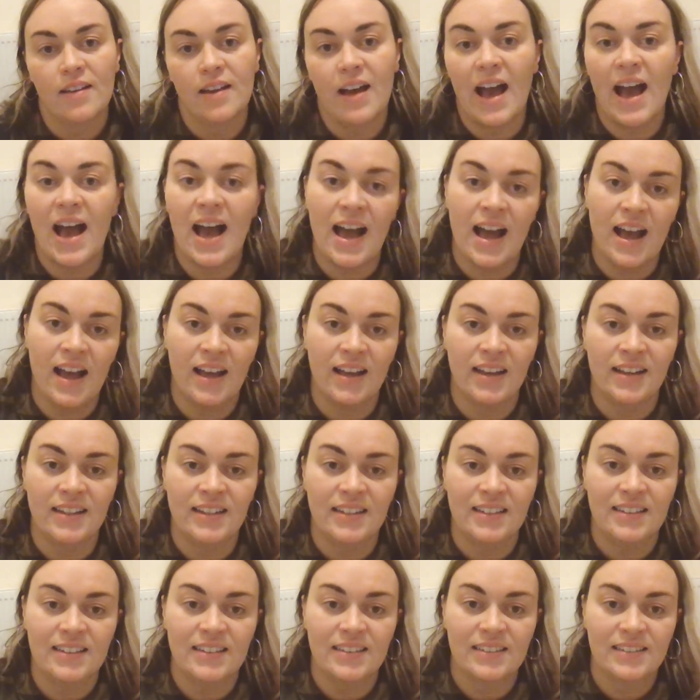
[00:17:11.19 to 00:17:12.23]
Hi,
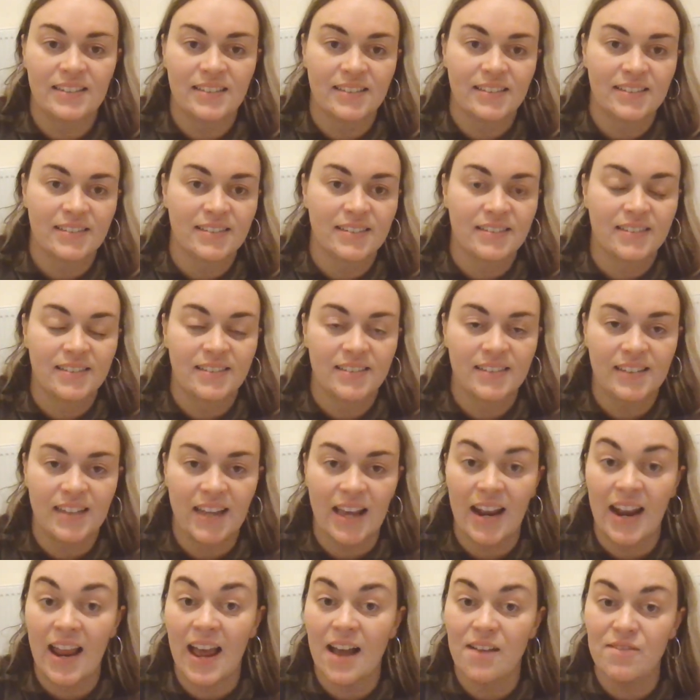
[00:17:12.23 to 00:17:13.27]

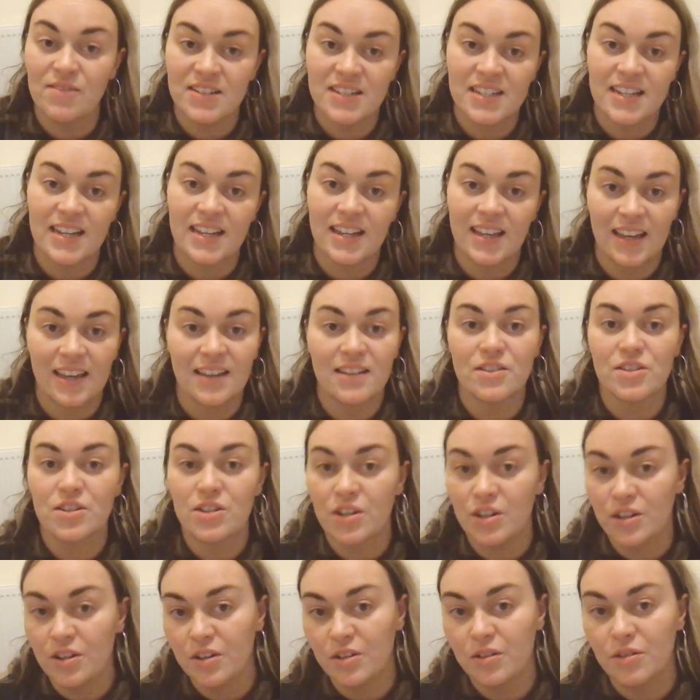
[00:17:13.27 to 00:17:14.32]
can I have a ticket
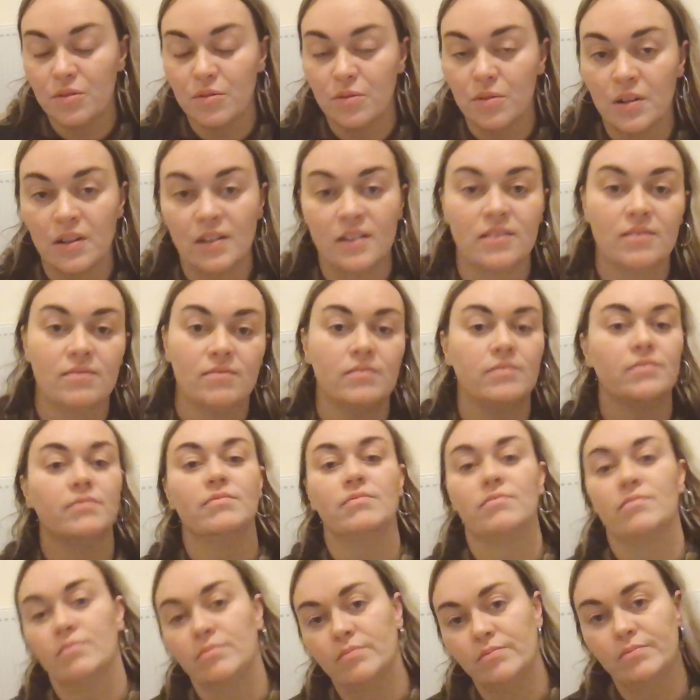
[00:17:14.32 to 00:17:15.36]
to,
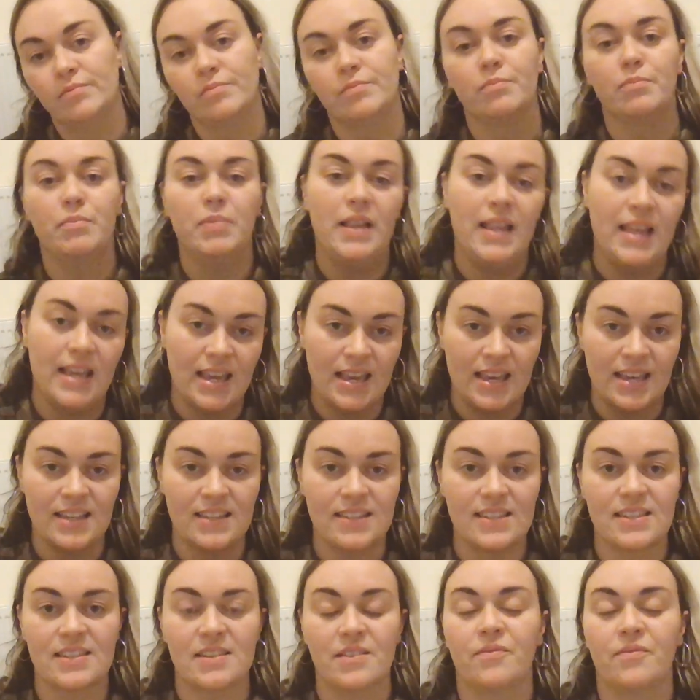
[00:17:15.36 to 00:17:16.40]

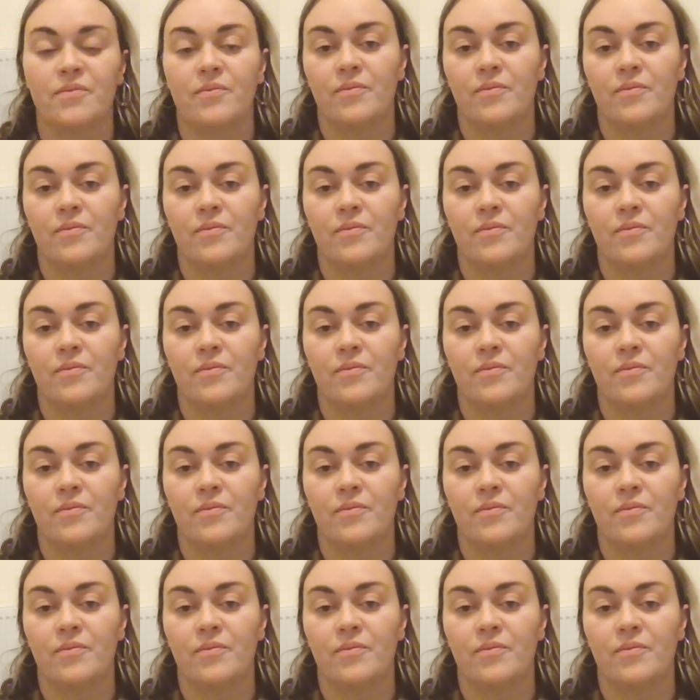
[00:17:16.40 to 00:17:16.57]
please?